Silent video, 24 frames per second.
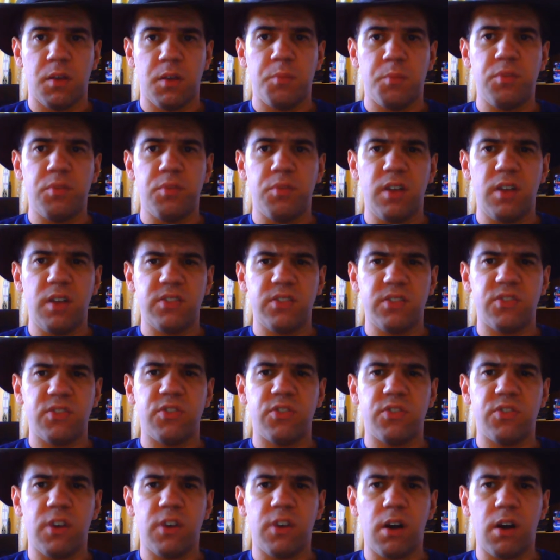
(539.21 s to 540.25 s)
Plus,
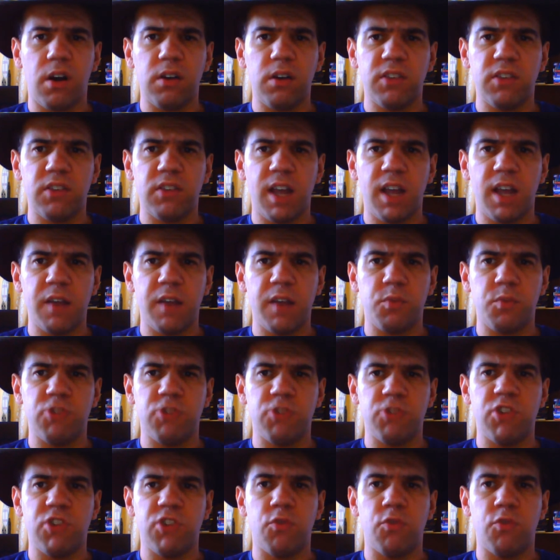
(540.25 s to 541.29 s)
there are times
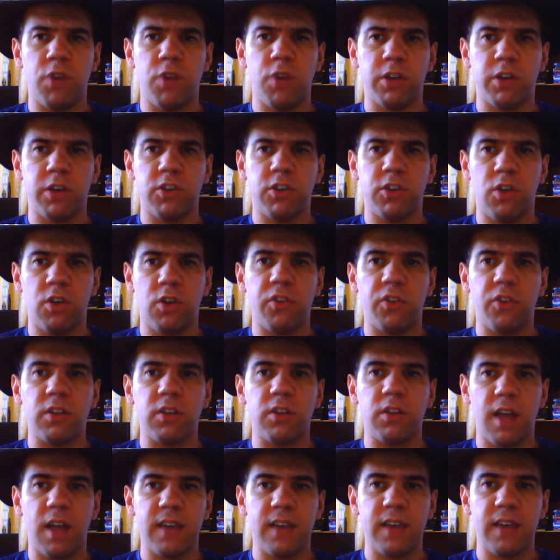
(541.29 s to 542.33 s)
when she ridicules
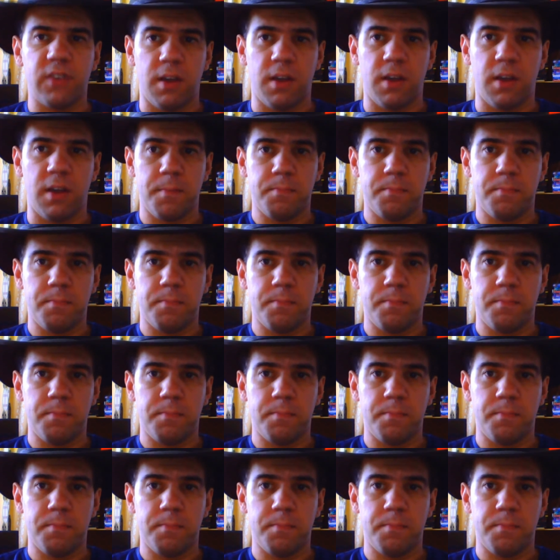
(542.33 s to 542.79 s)
Eliza.